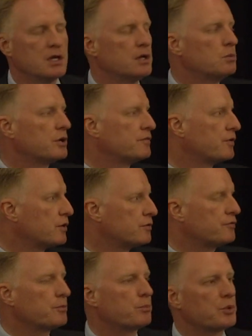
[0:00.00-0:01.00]
And what I've heard
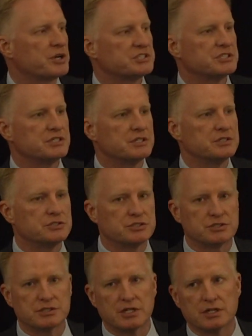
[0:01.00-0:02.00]
from
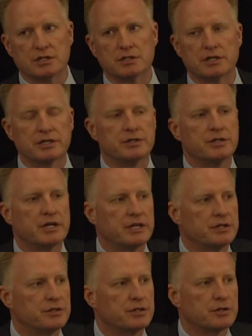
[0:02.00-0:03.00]
presidents
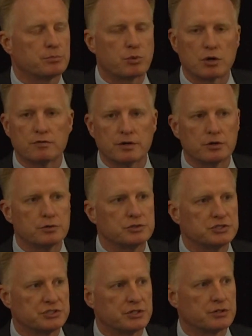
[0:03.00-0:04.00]
and
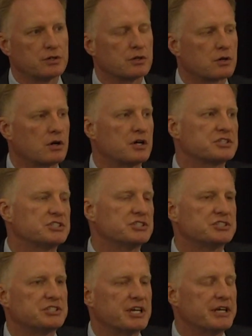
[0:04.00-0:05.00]
provosts across the
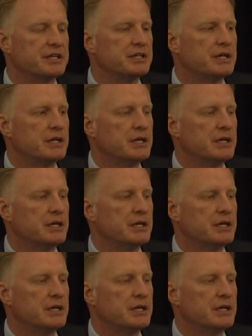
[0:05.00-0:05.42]
state